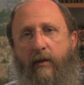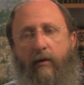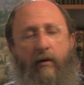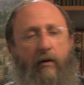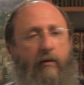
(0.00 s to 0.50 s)

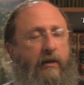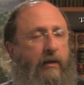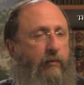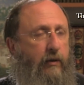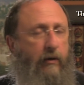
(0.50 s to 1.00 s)
don't it always
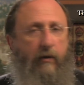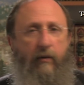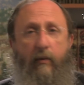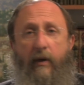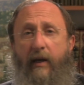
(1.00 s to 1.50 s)
seem to
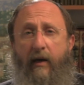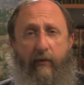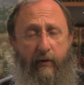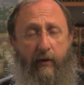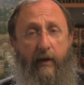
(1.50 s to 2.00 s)
go,
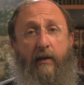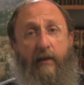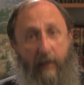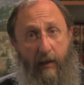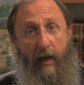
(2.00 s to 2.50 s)
whatever. It
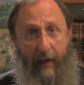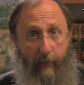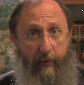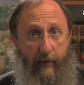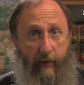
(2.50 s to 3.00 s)
did
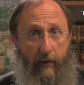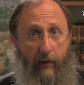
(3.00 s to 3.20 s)
happen.